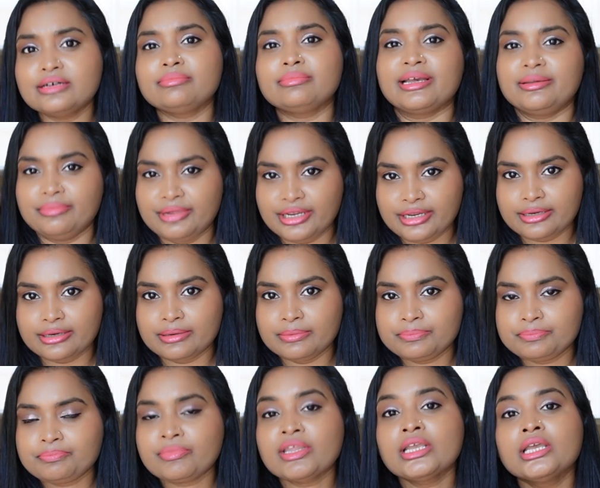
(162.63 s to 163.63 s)
my
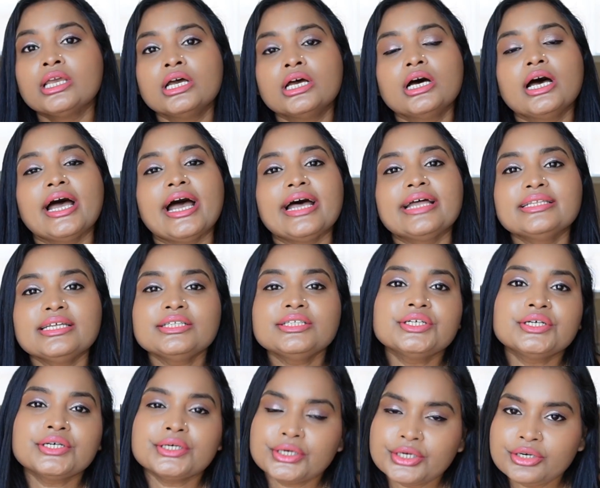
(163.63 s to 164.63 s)
makeup. And the
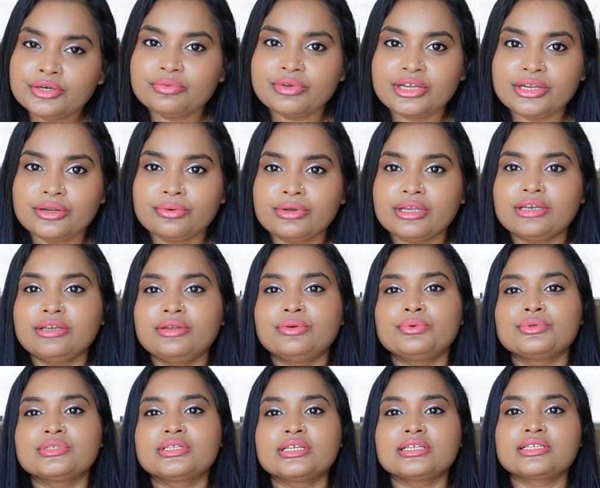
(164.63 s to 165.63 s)
third way you can
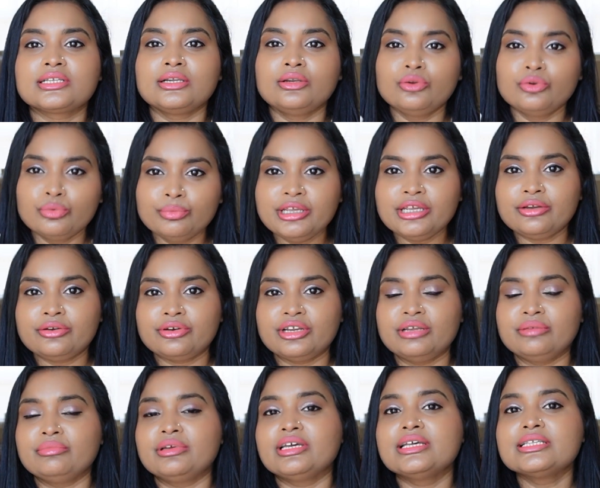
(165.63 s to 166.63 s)
use this Lumi
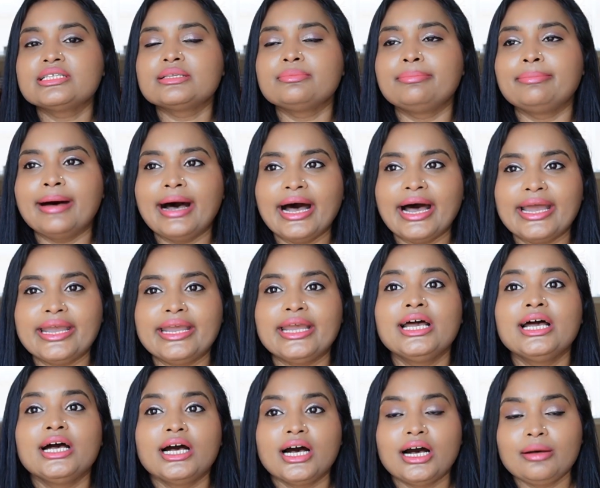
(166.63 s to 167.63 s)
Cream is by
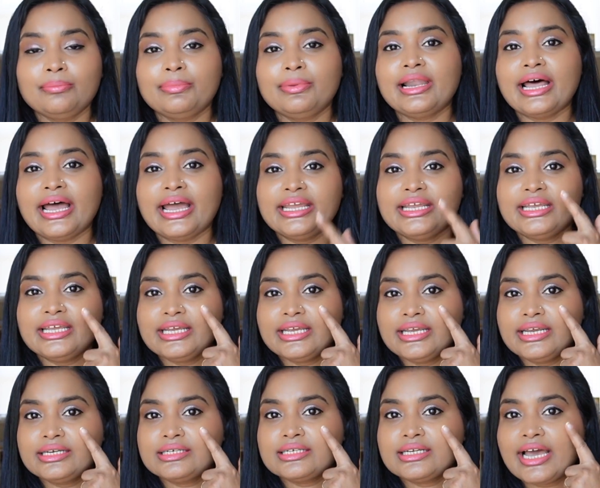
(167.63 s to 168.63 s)
applying
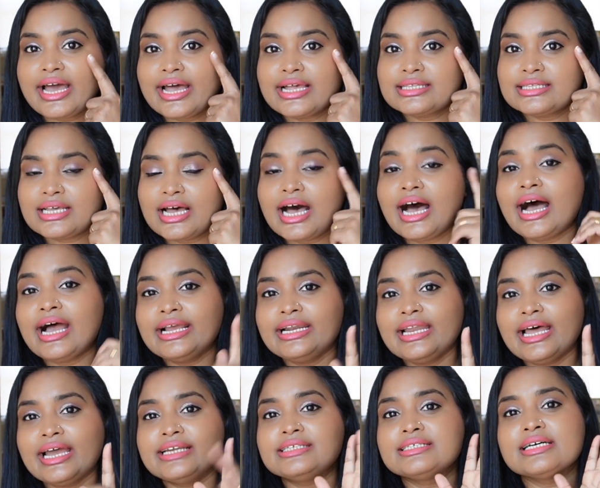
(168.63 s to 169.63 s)
it as a
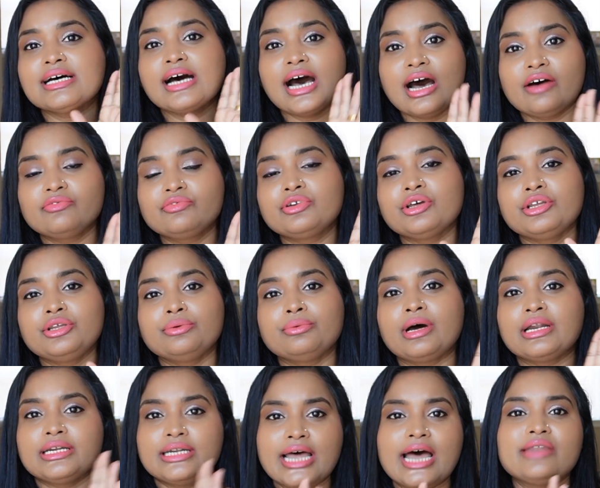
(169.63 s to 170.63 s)
highlighter after you
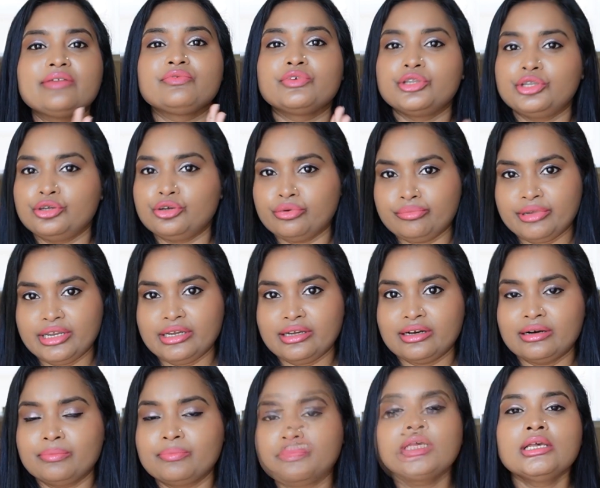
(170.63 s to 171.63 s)
are done with your
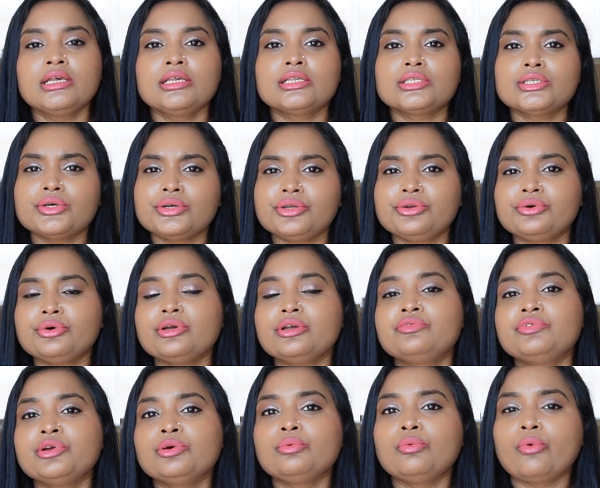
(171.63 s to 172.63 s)
makeup. So,
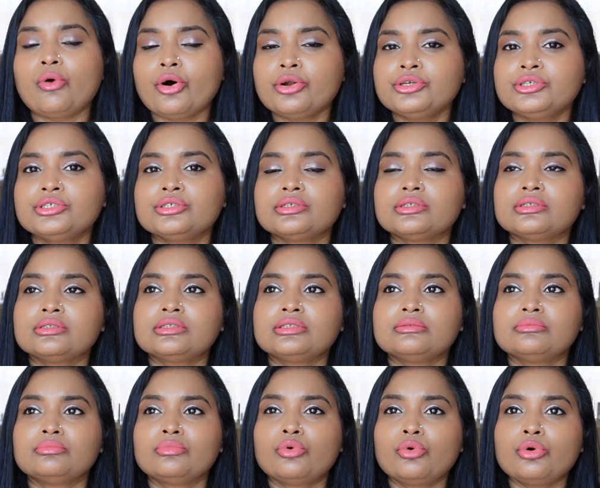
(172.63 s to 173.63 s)
if you want
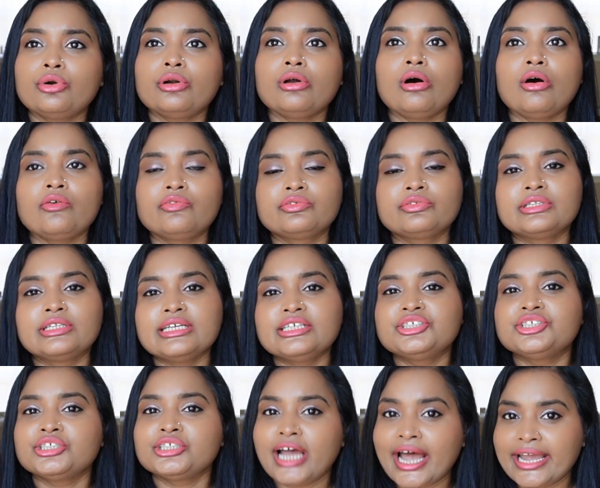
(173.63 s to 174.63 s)
more of
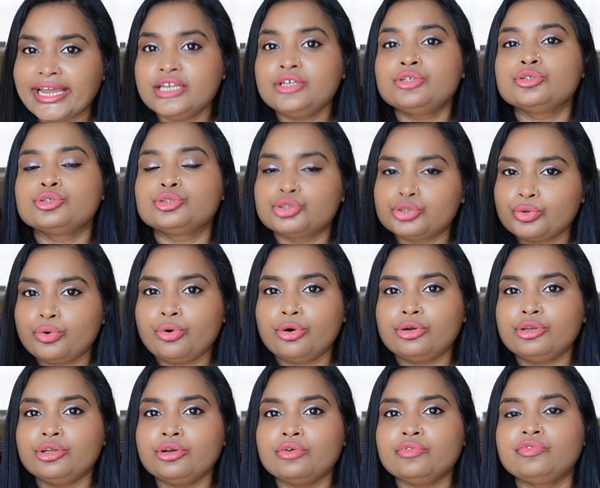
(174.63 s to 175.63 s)
this shine to show
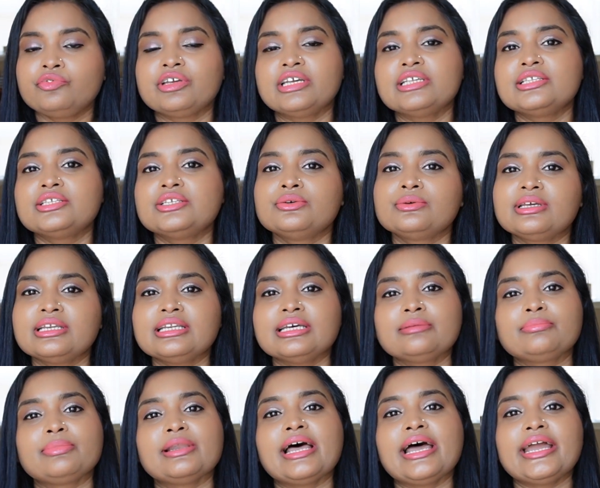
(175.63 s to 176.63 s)
on your face, you can
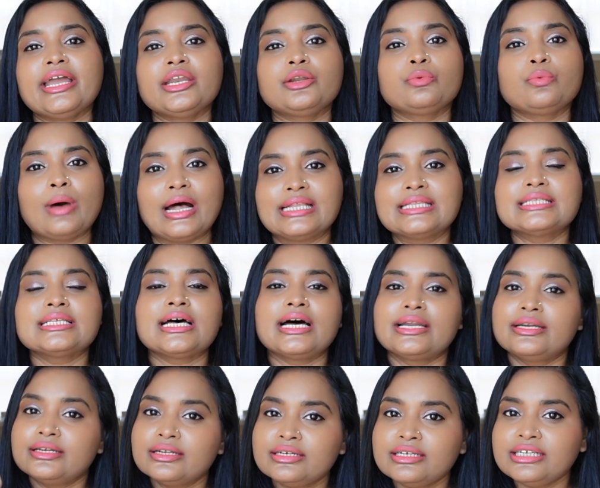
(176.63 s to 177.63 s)
apply it once
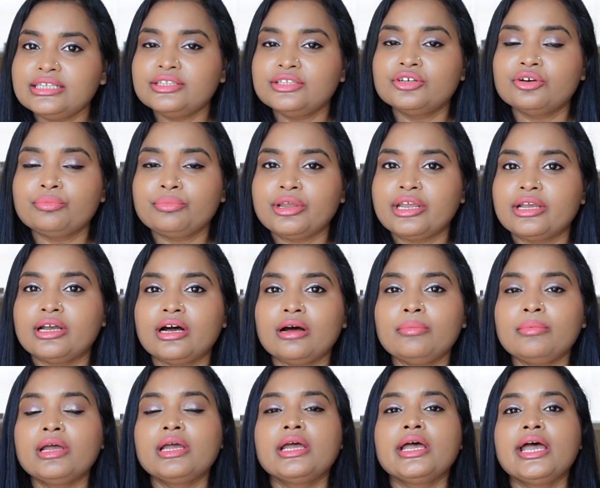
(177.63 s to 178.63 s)
underneath your
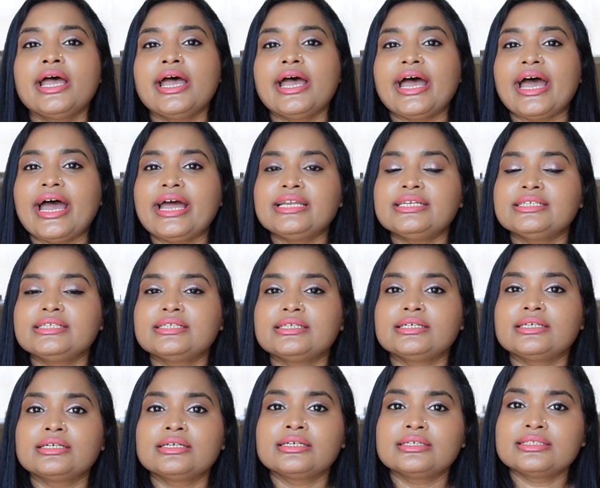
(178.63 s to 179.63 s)
makeup, and
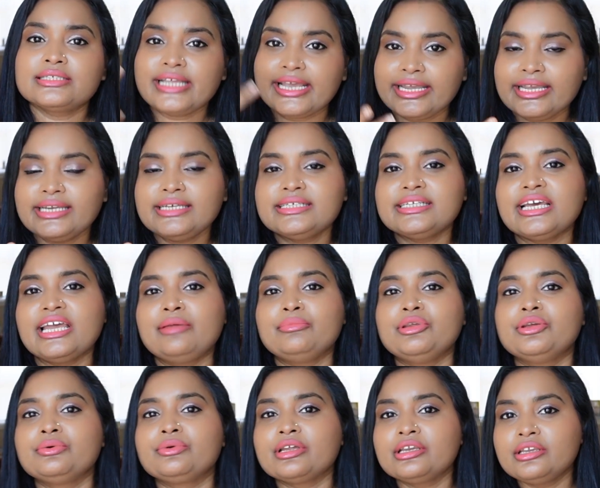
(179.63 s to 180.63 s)
second
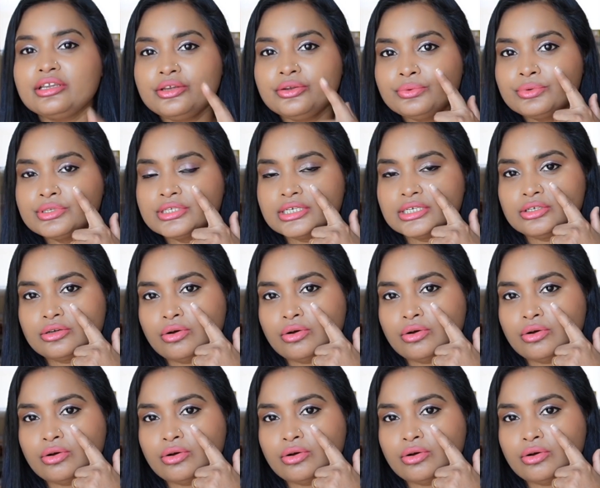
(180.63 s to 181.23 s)
time you can use it